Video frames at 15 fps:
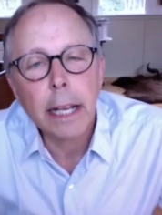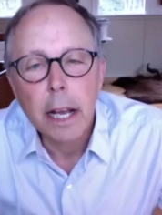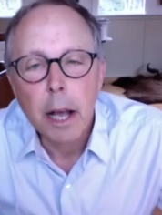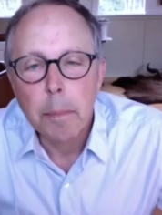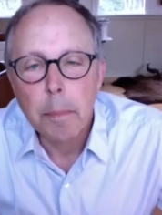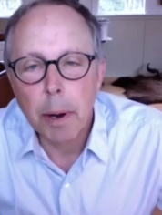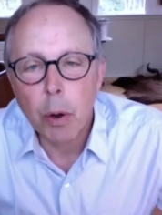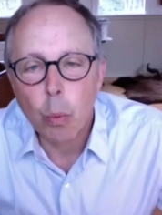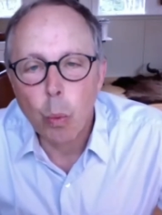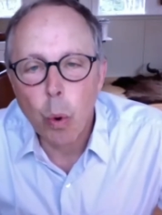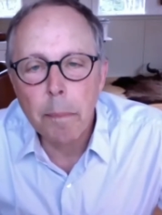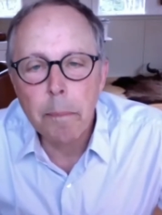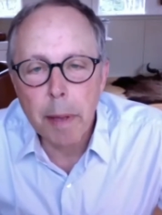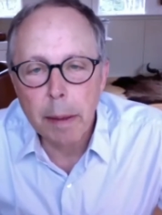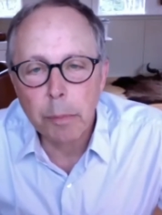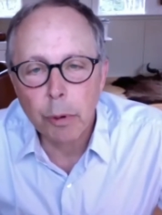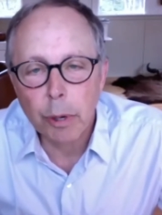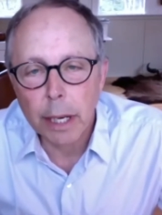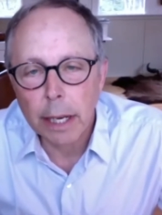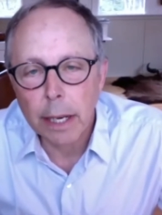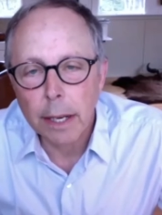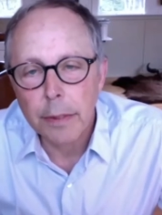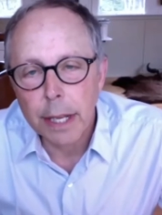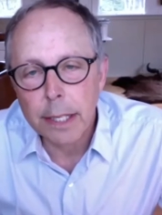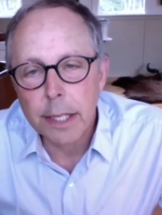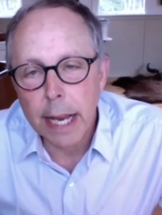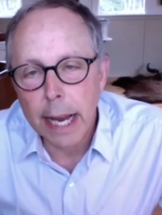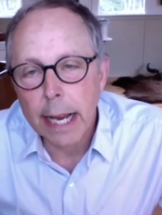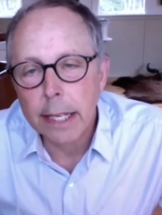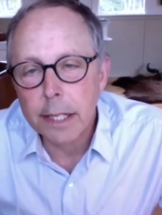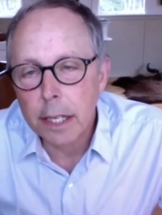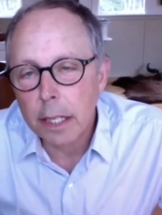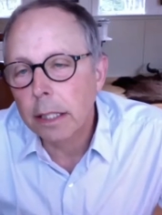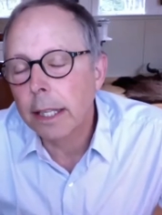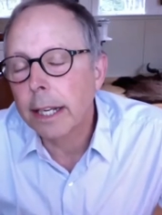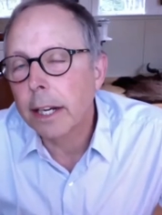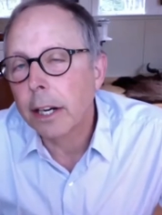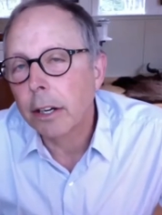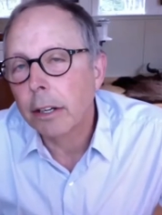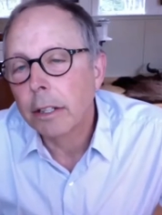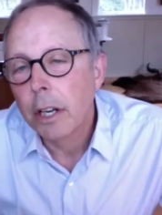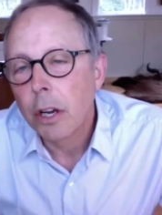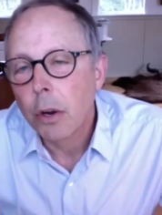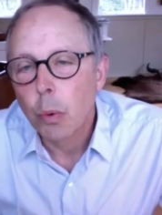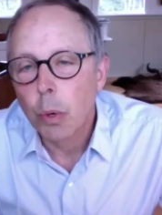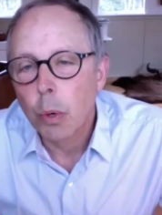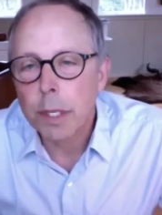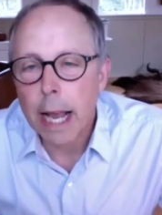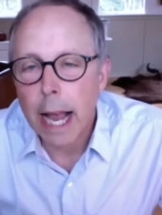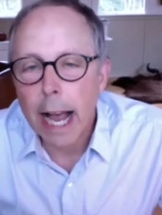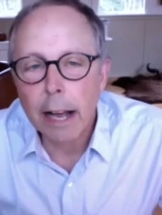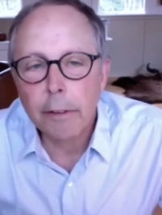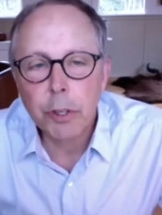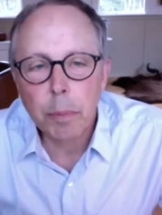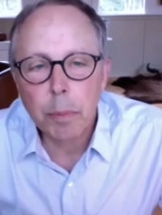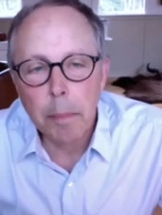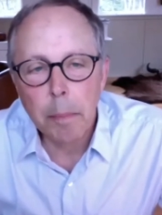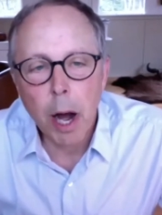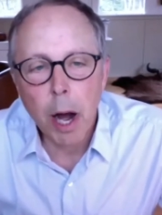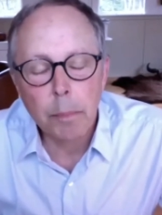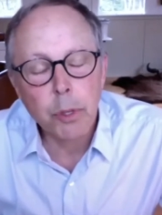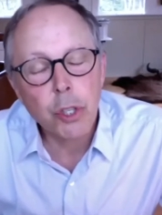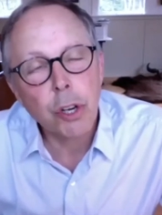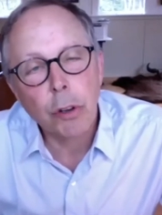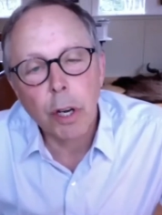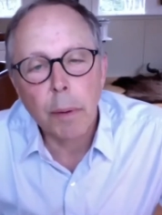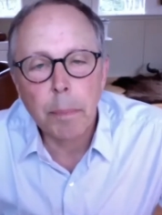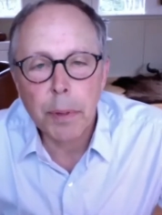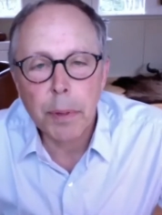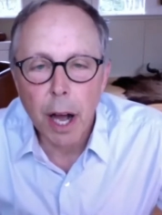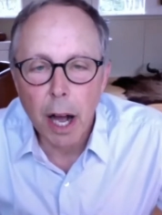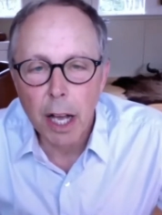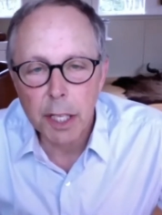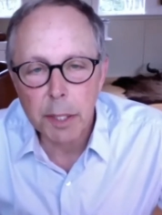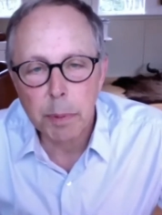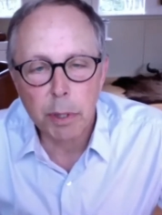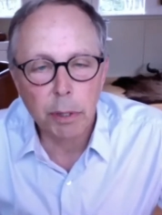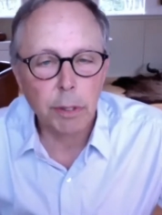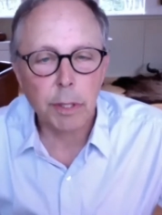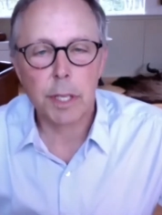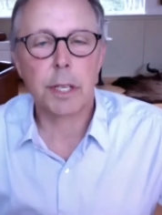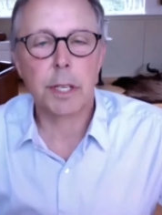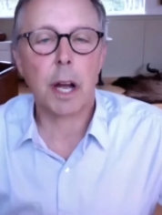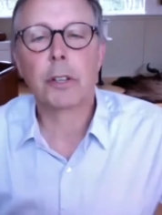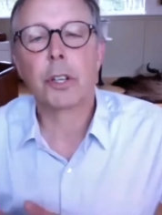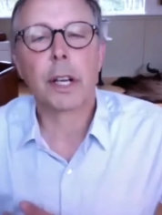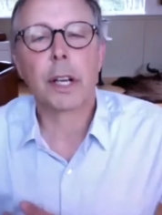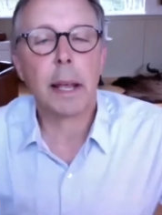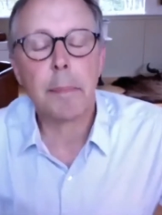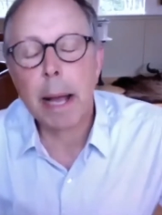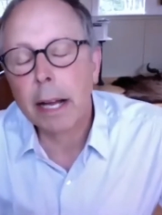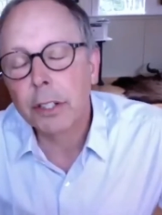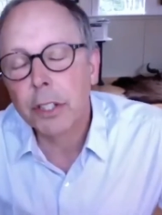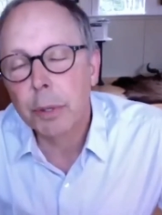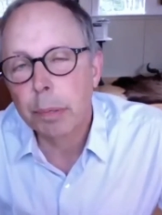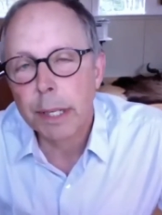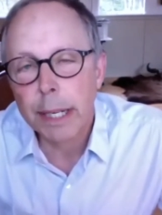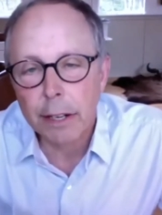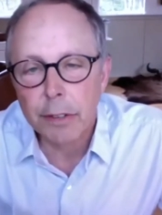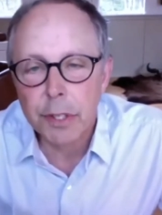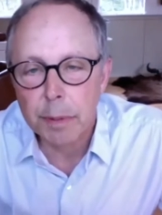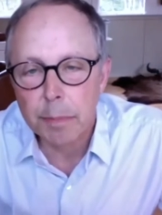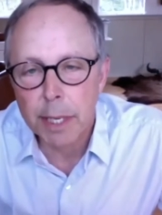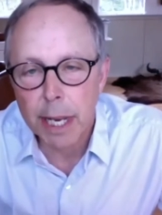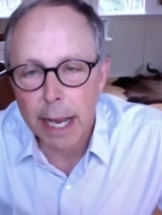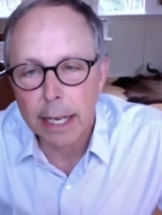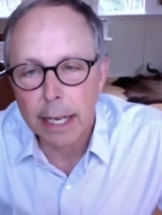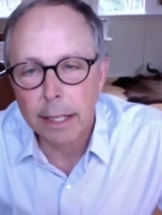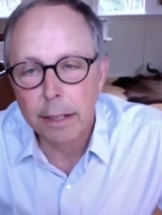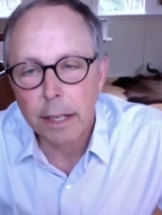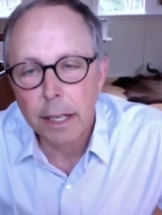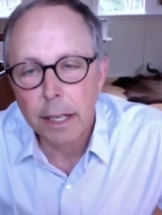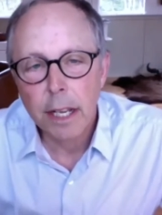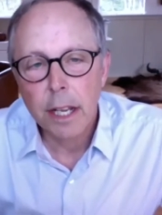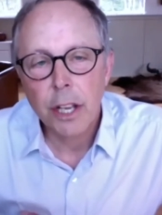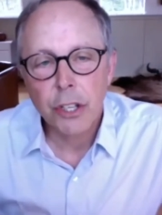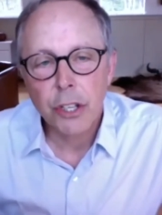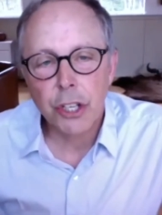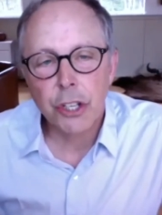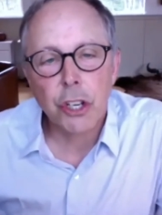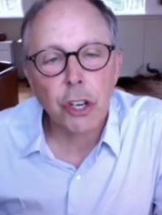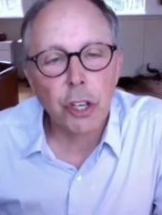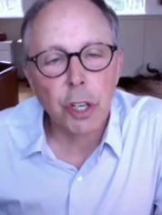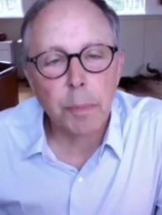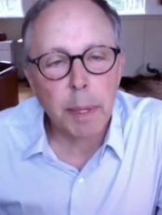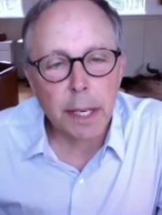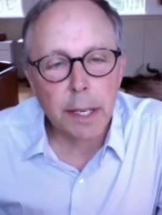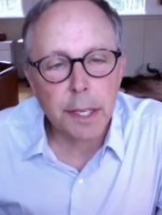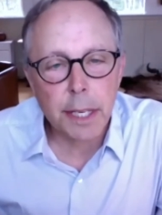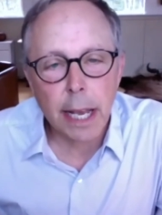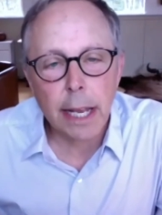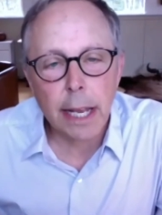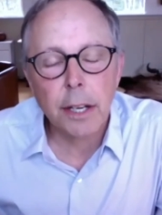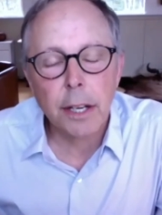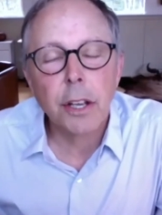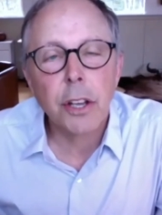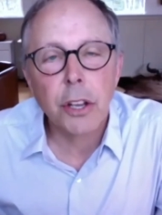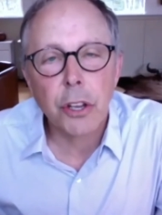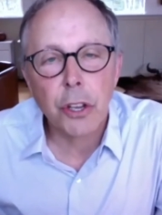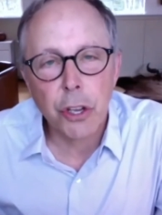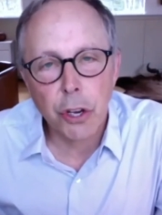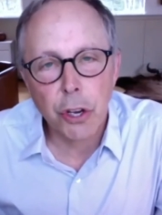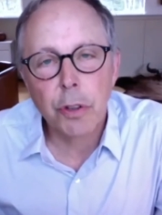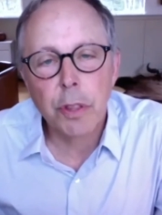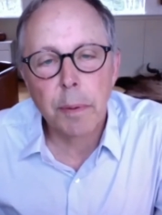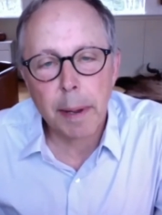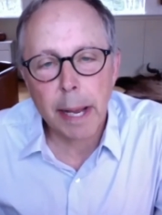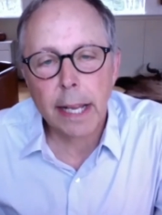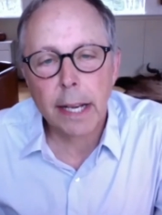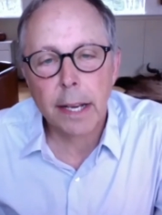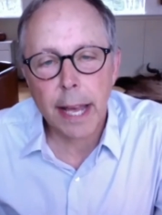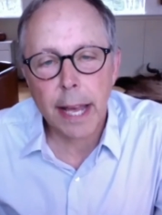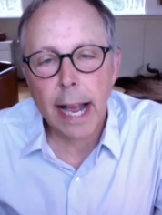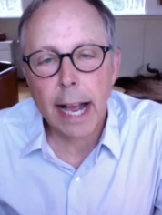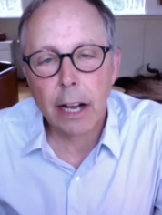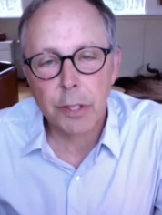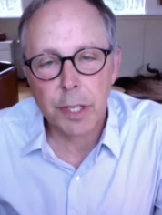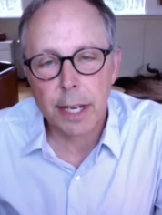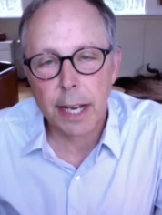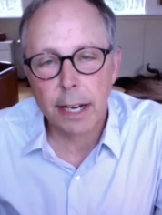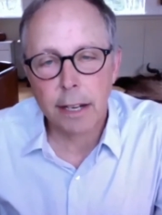but one memory that stands clear was after my mom showed up at the hospital and the doctor came out to pronounce him dead. She turned to me and said, "You're the man of the house now."